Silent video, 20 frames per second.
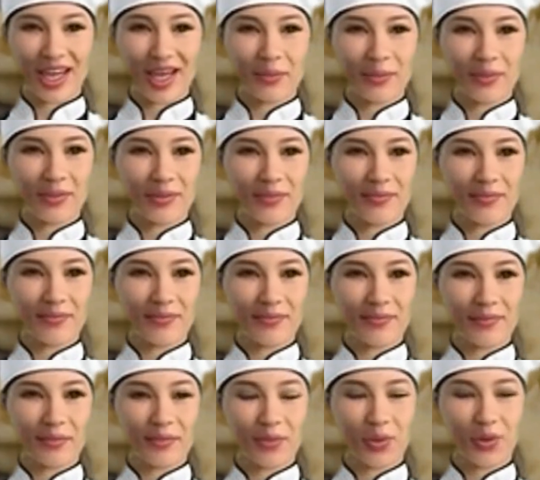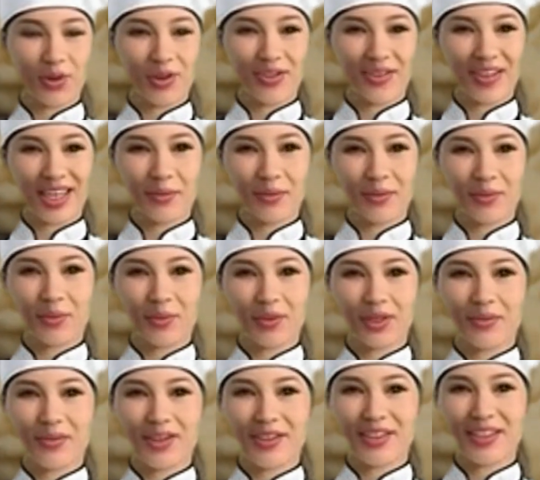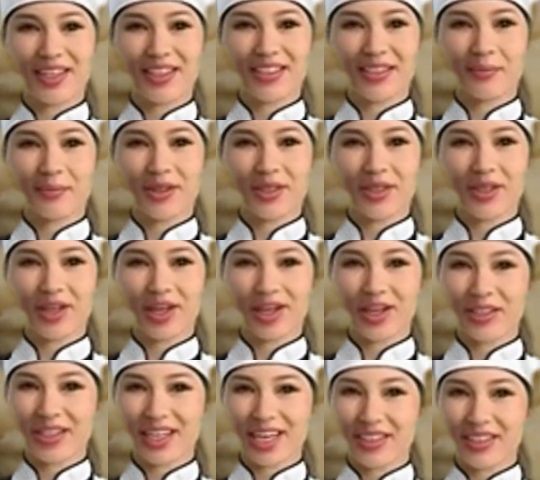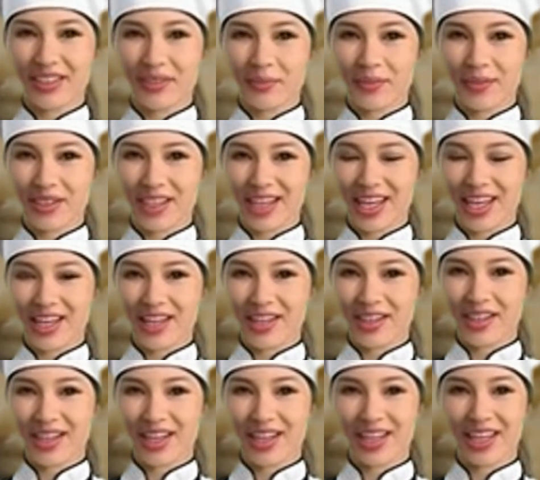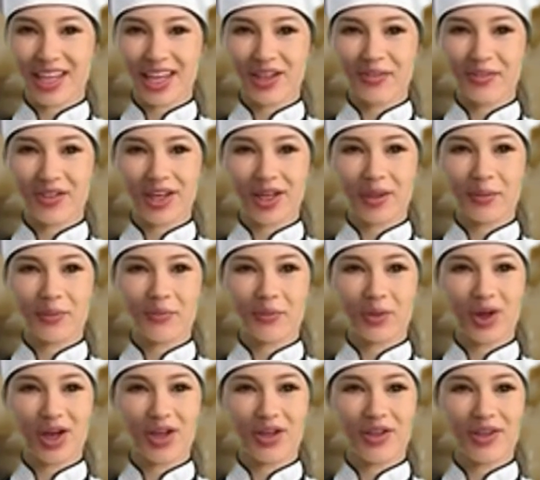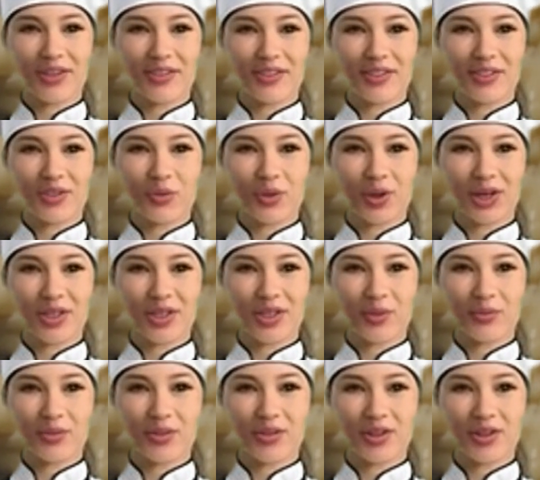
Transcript: happen. Pour a tablespoon of condensed milk, a lightly beaten egg, and half a cup of water into the well you've